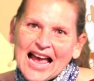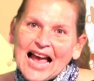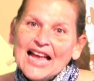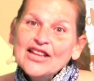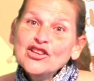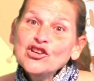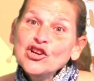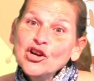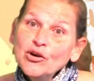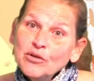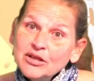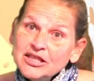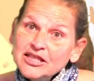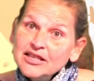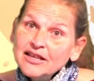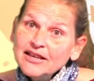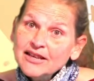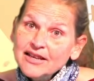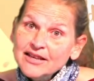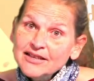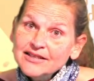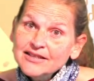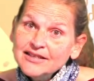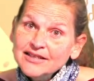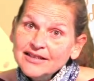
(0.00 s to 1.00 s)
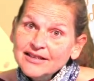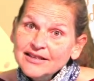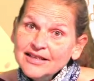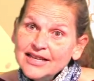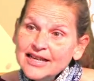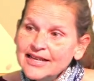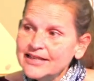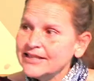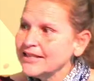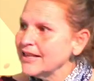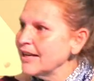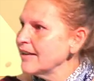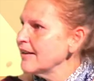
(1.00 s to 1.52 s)
And you know what Zacchaeus did?
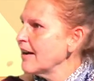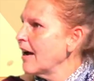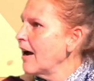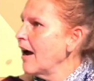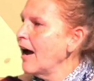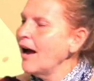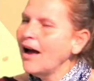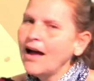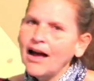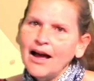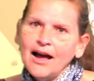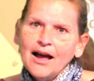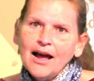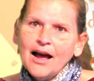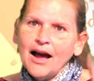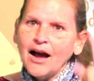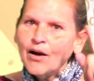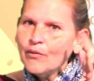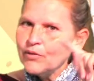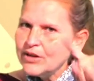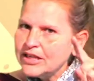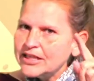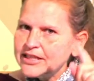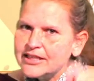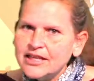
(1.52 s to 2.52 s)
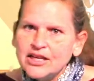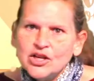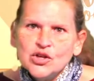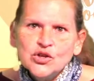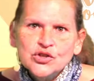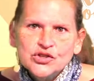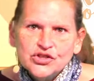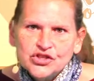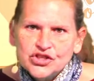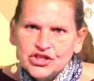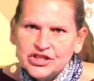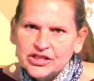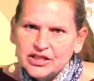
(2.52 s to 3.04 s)
He said, uh uh-uh, uh I want to see
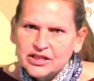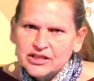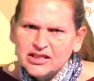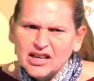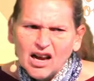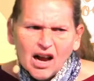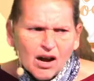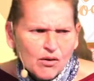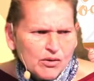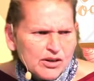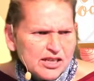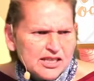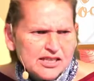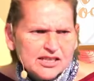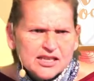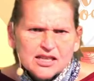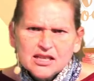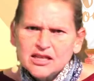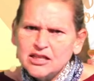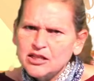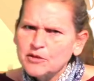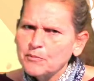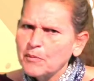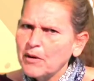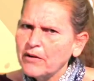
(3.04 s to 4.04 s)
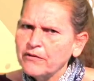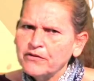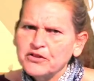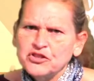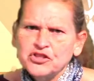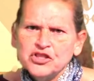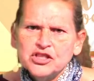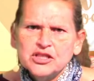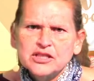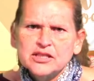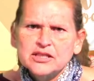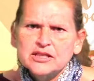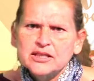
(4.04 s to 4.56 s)
who's Jesus. I want to see this prophet
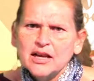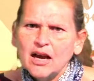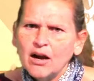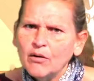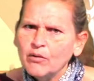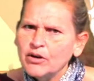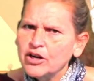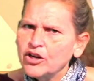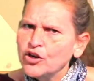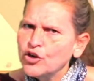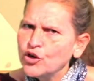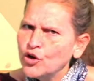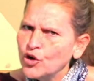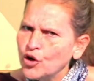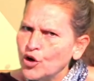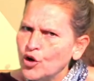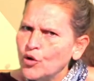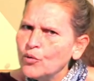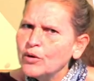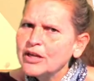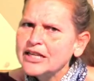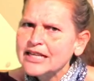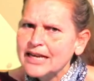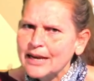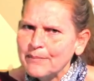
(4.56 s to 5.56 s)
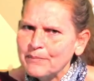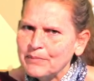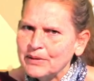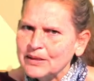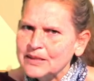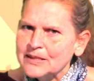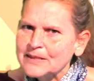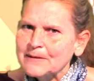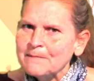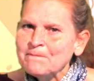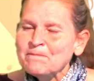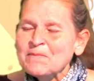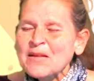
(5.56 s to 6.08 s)
Jesus. I want to know what
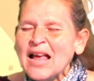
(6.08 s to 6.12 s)
happens.